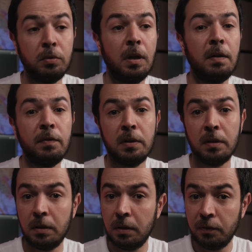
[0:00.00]
to deliver
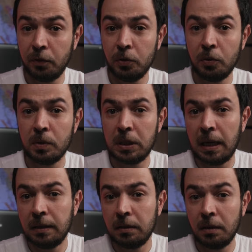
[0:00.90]
the photos
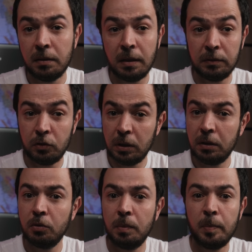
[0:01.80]
edited and
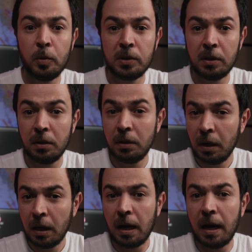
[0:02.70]
ready to be posted
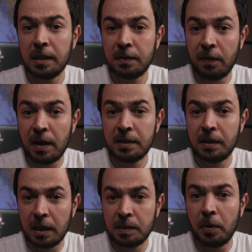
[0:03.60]
as
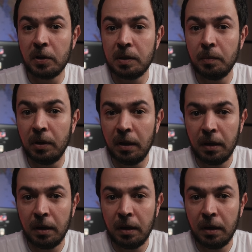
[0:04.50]
fast as possible.